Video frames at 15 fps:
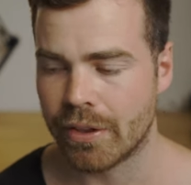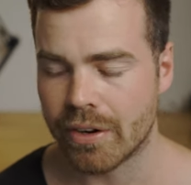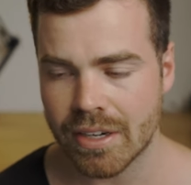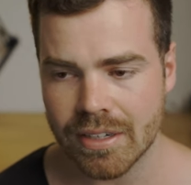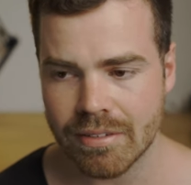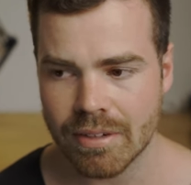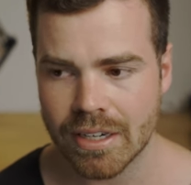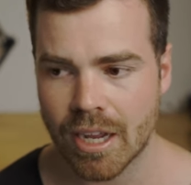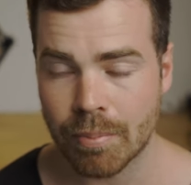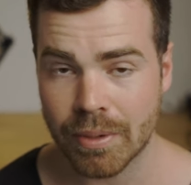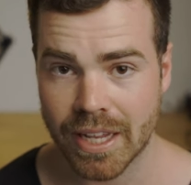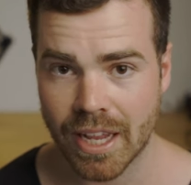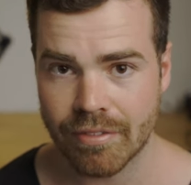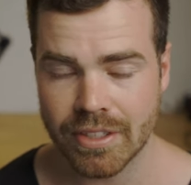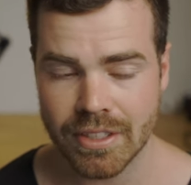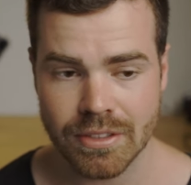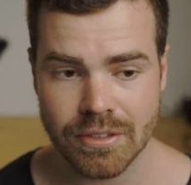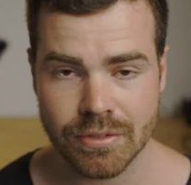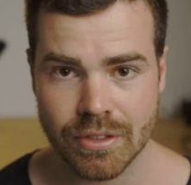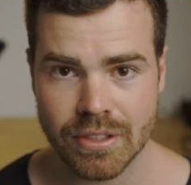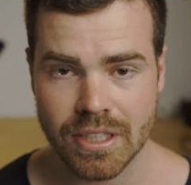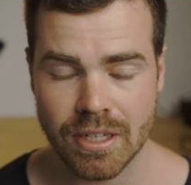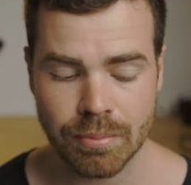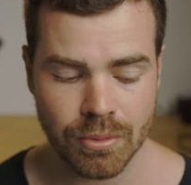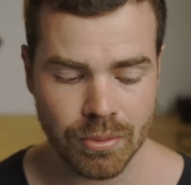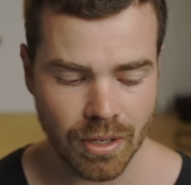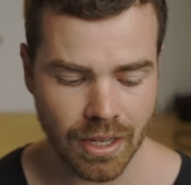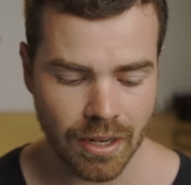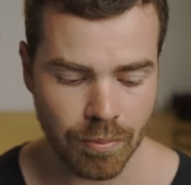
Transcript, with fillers: There are a couple of caveats, for example,